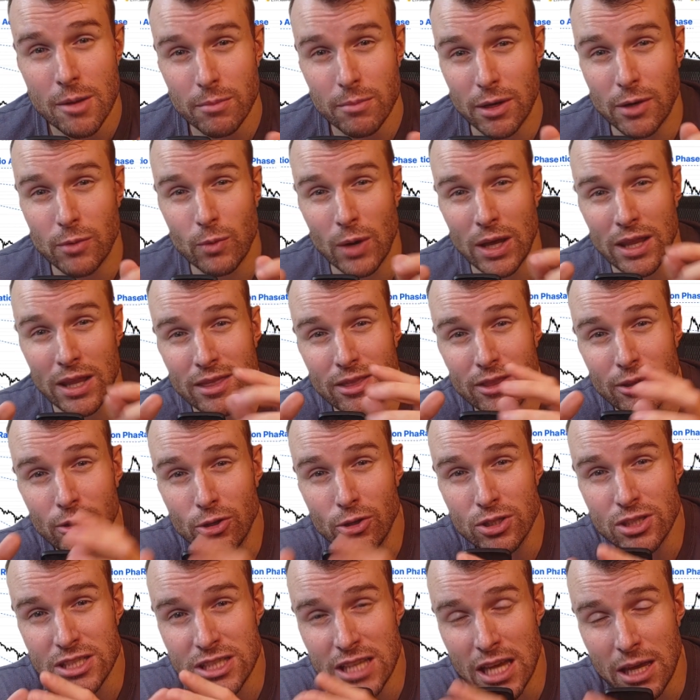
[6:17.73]
But when
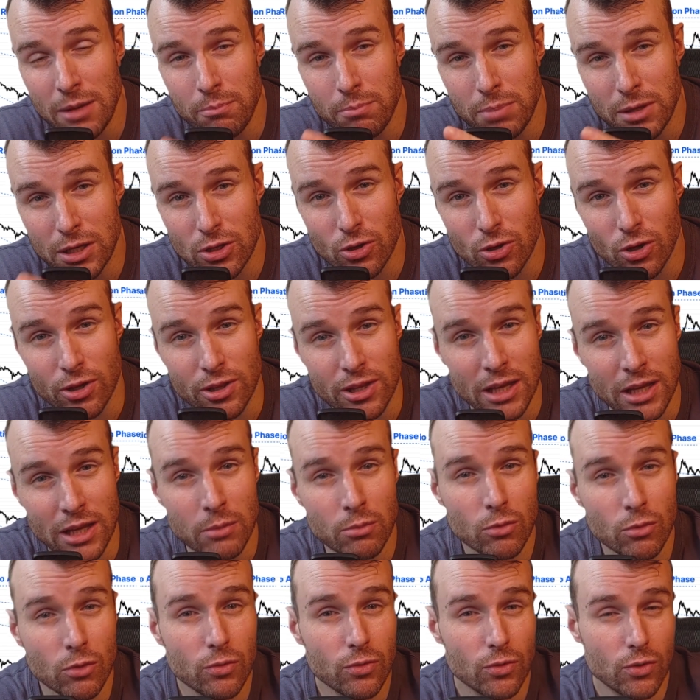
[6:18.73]
those same Bitcoin
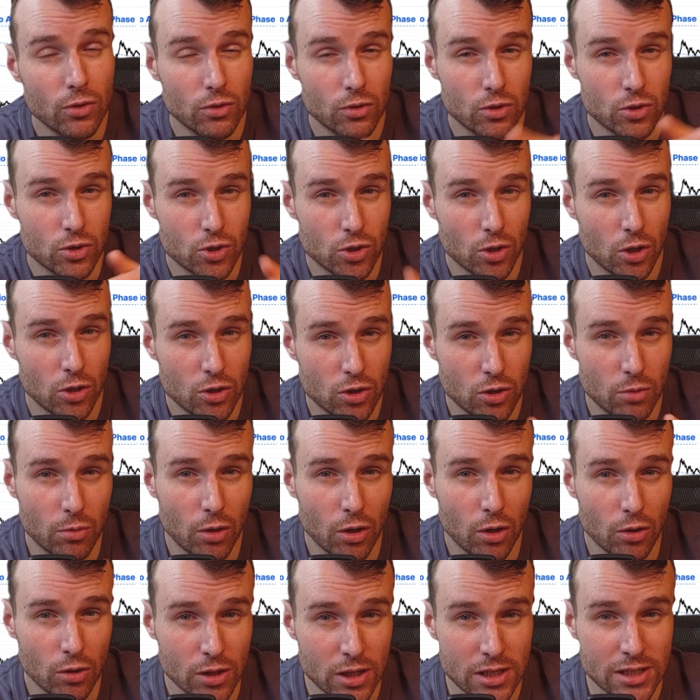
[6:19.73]
then move to the short-term
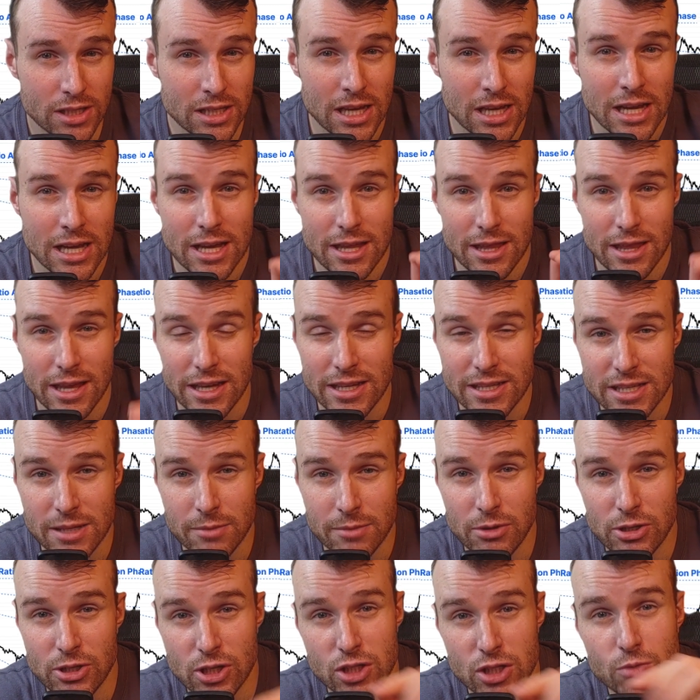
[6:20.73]
holders, they
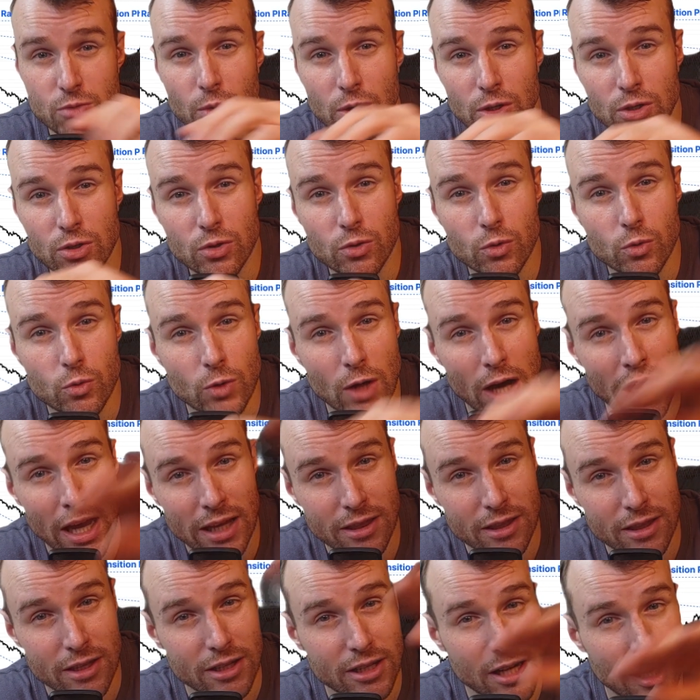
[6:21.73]
simply just want to
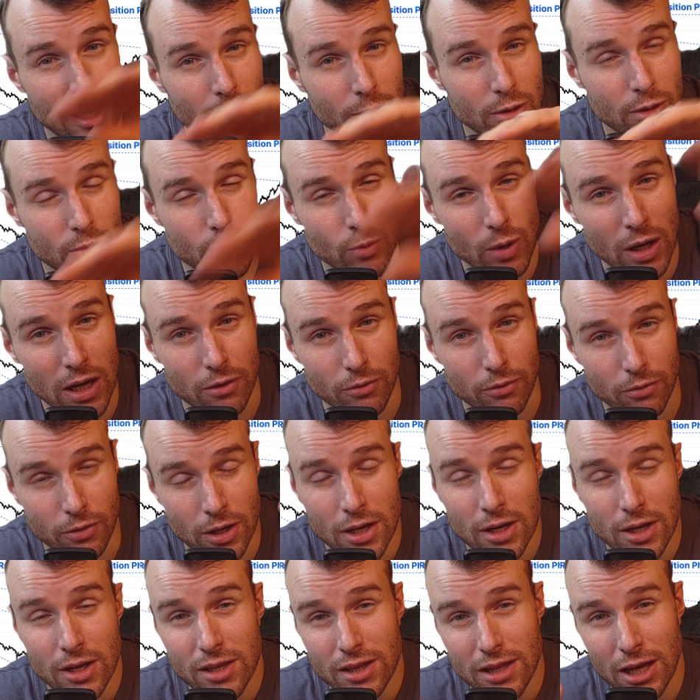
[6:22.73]
ride the current wave.
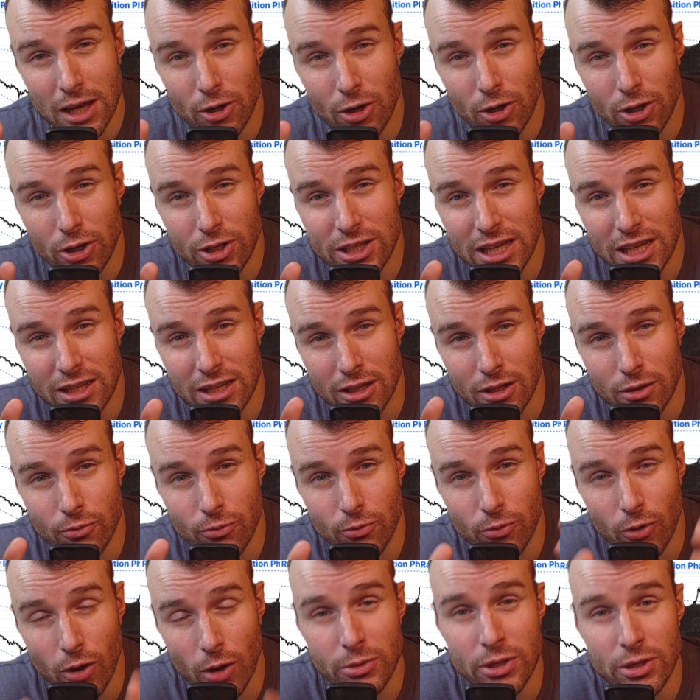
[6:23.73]
They are not yet
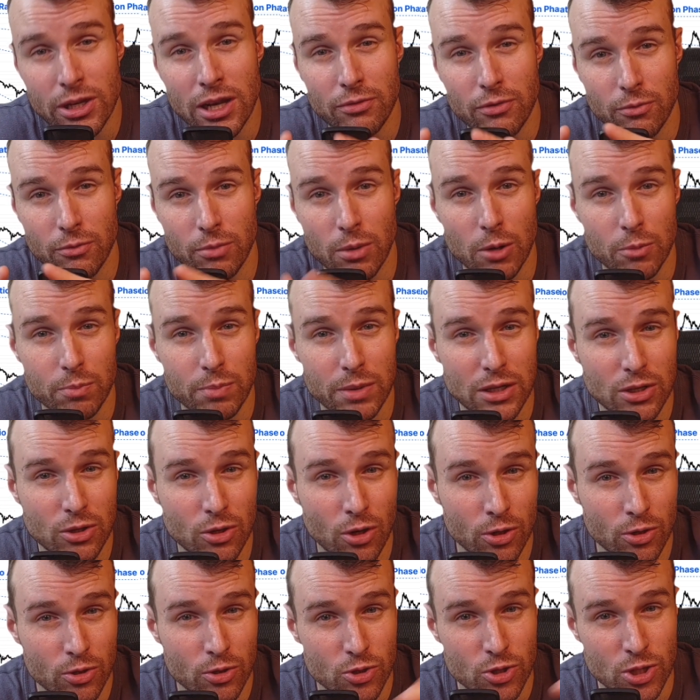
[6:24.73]
informed enough about
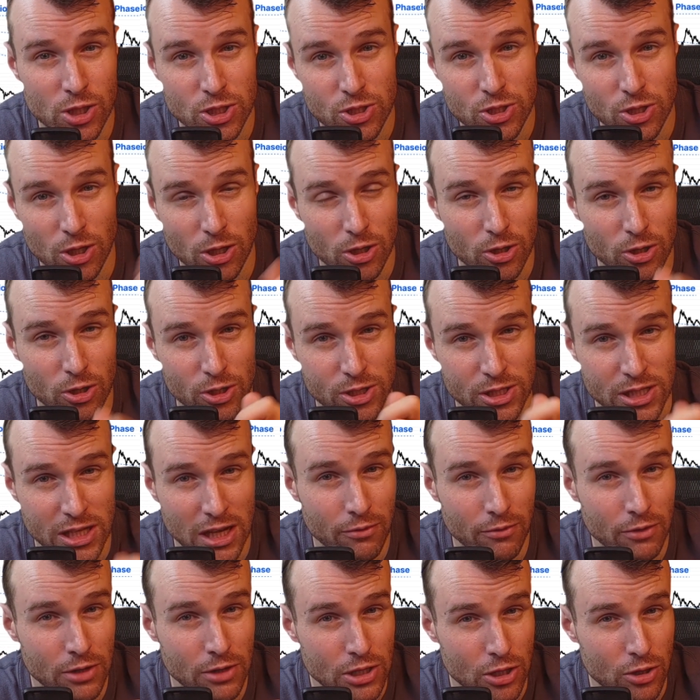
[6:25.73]
Bitcoin to just dollar cost
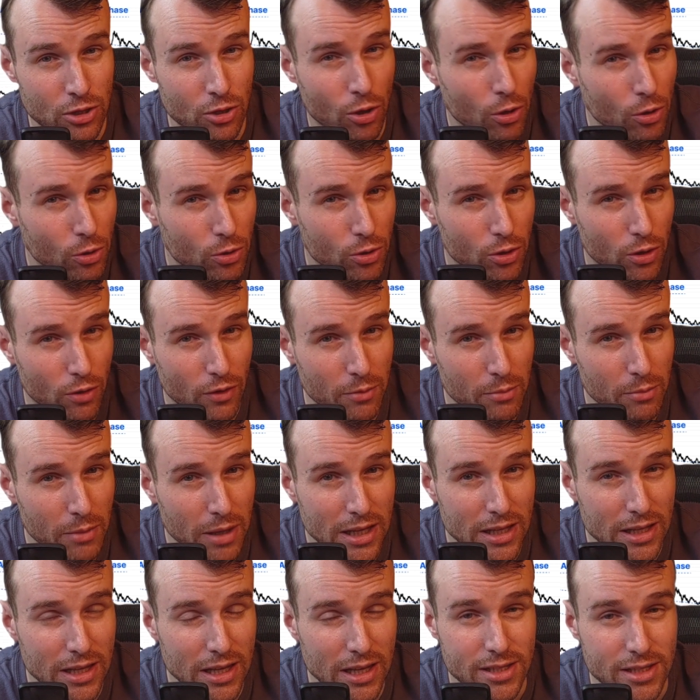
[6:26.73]
average and hold over
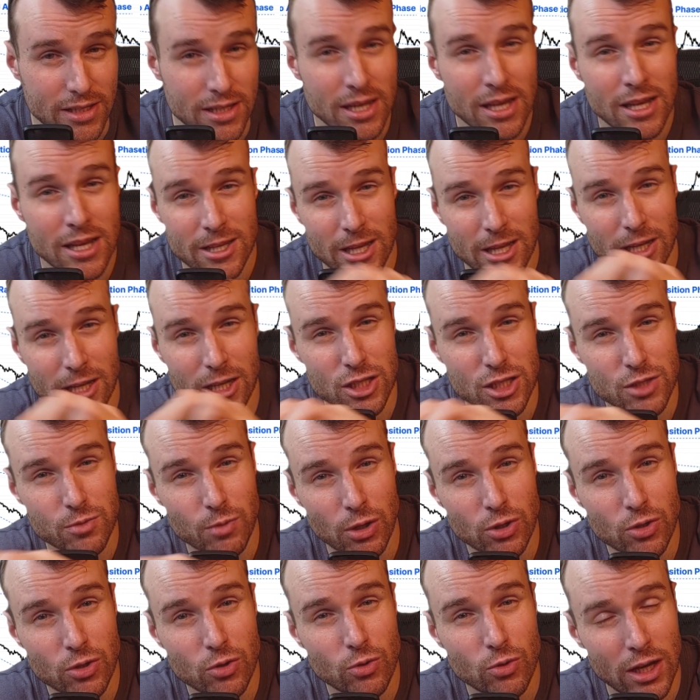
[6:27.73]
many years. They just
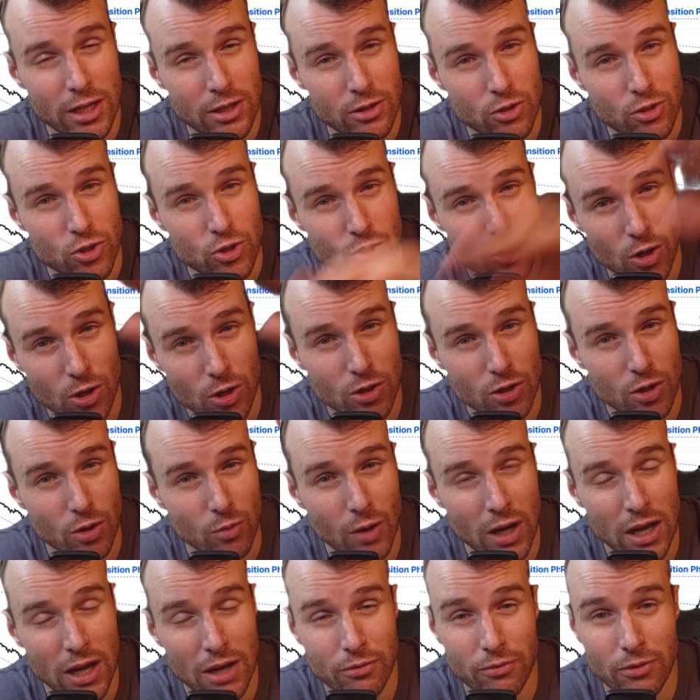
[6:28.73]
want to ride the
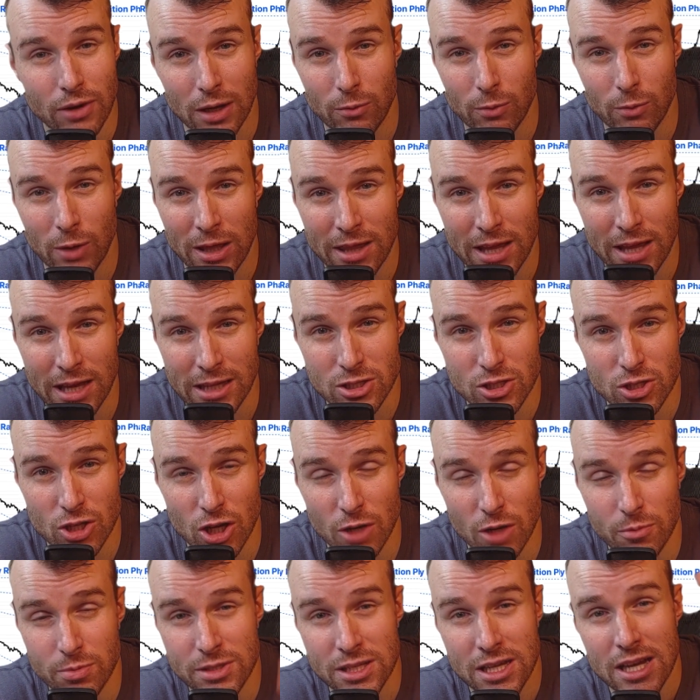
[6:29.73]
short-term wave and when that
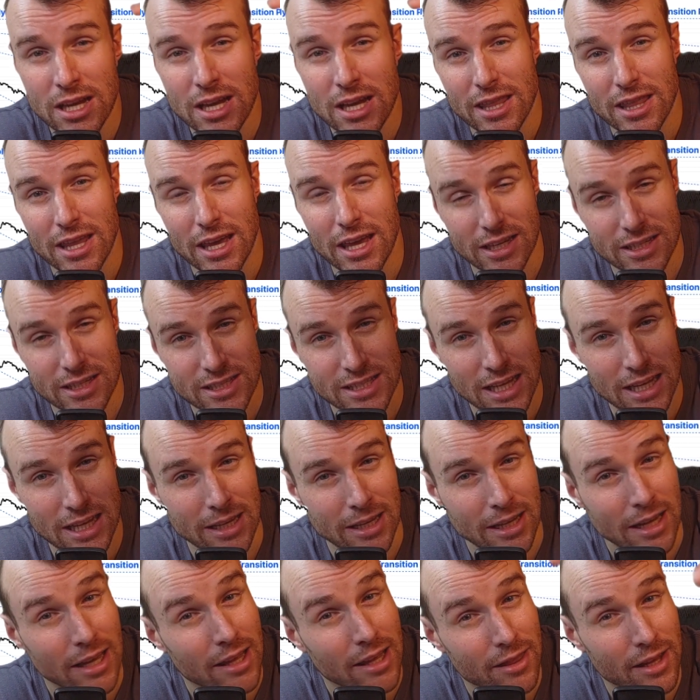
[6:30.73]
stops, they are
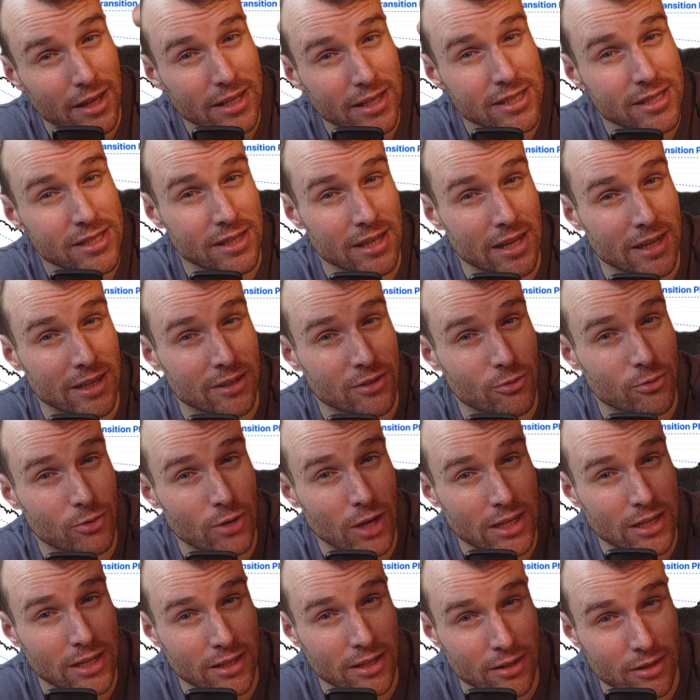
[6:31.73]
selling and thus then
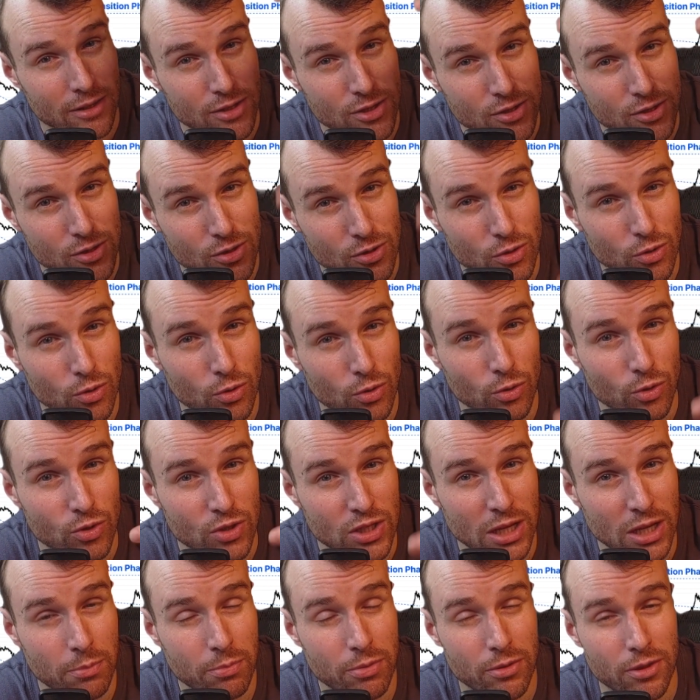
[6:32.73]
creating this new
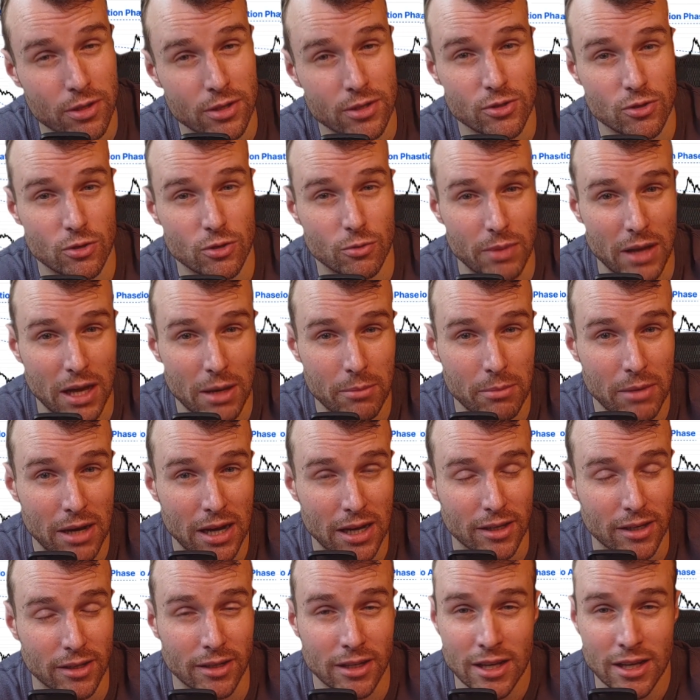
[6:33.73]
dip, this new bear
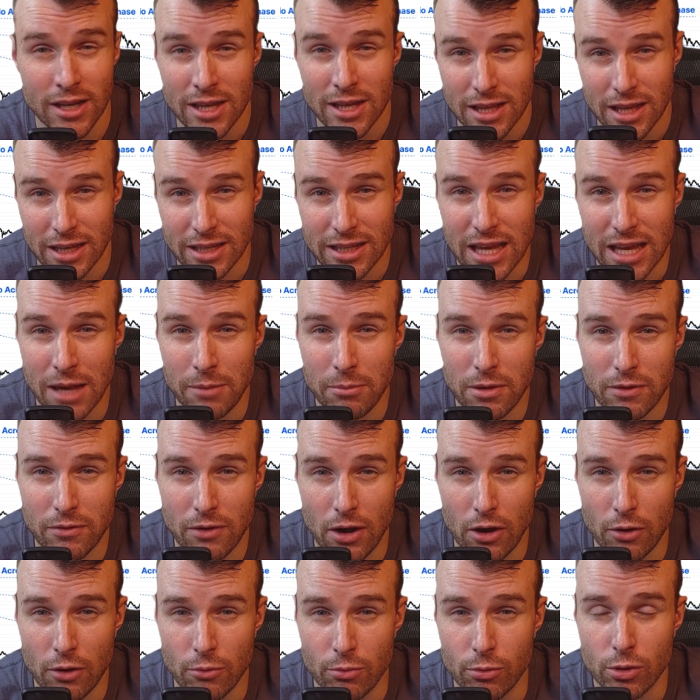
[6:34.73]
market market that can be
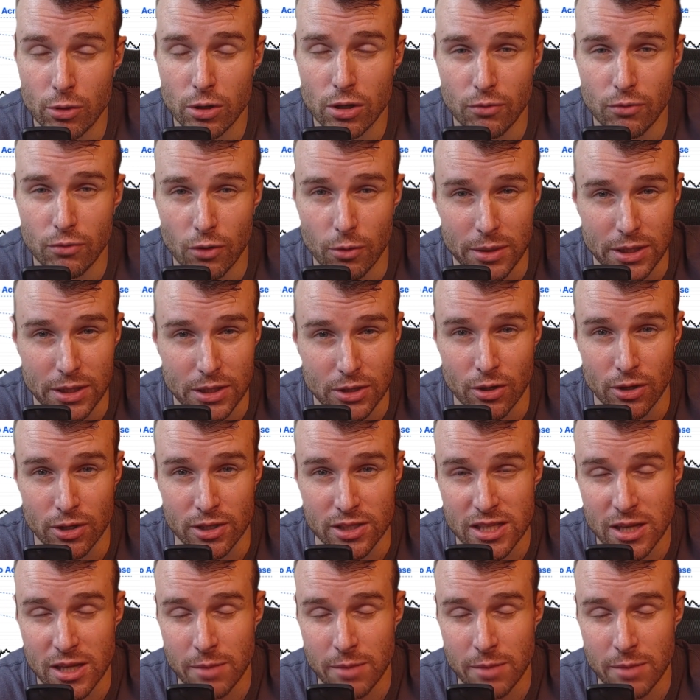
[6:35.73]
very brutal for Bitcoin.